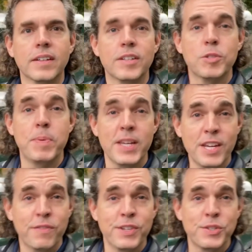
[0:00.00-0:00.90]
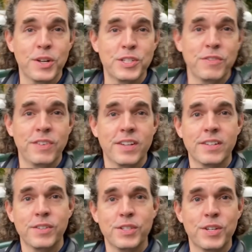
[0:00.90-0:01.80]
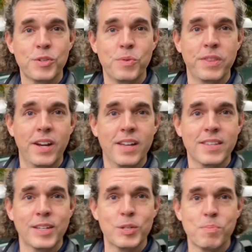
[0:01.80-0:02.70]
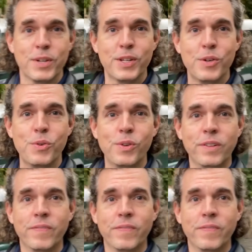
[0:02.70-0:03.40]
Speaking of interesting vehicles, here's one that I think is pretty cool.